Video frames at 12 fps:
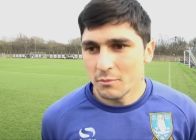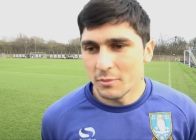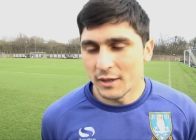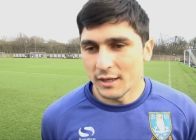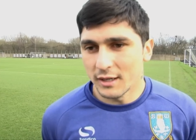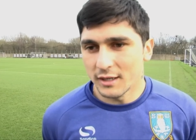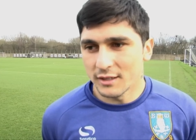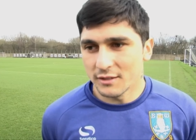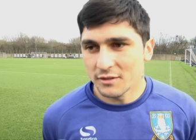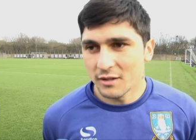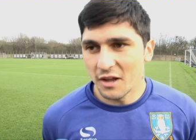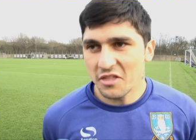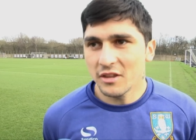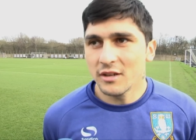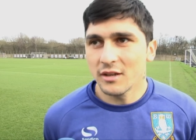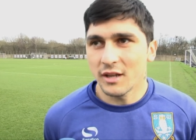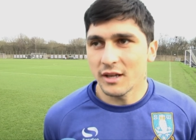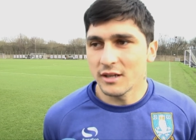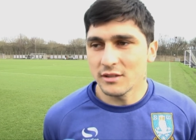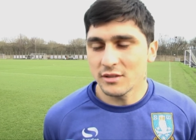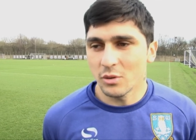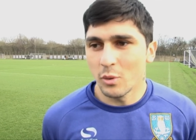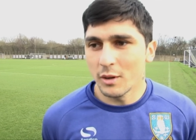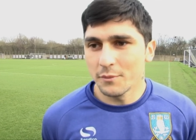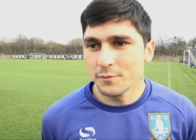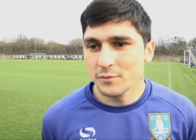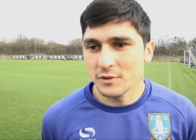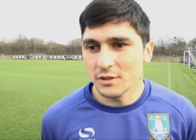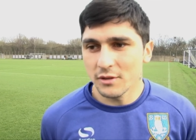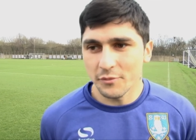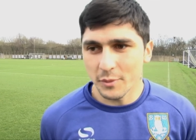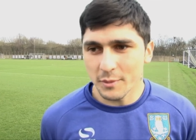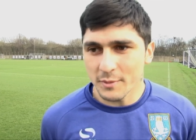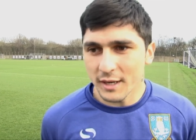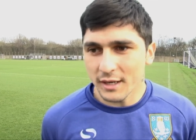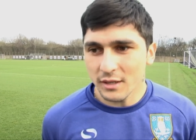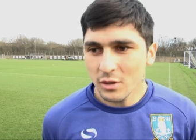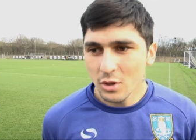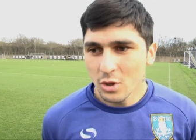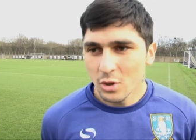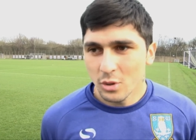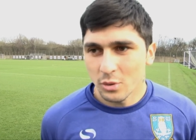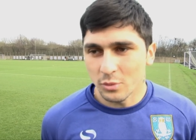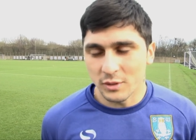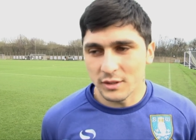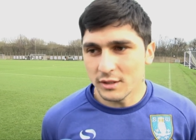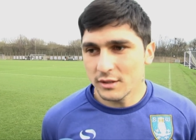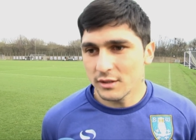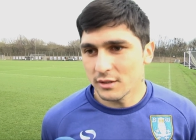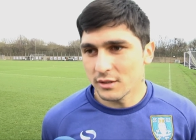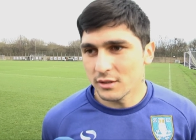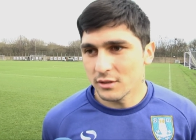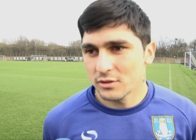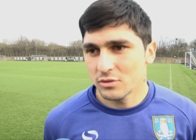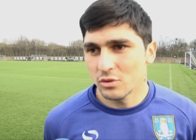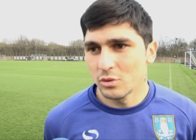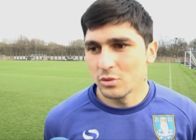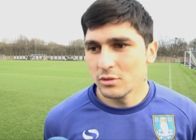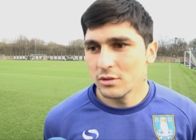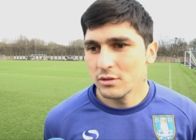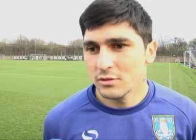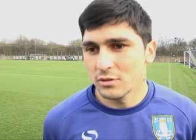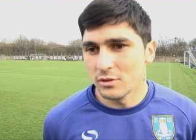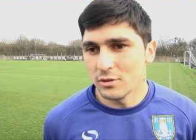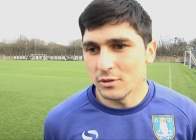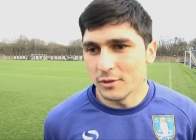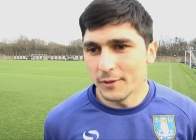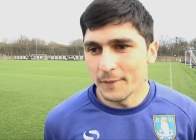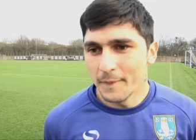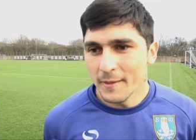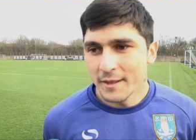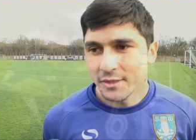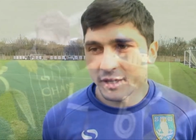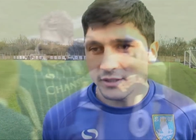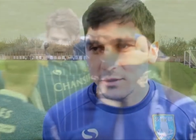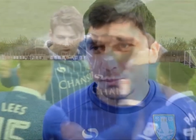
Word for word: but I think against one team in the Premier League we did uh, so good. So that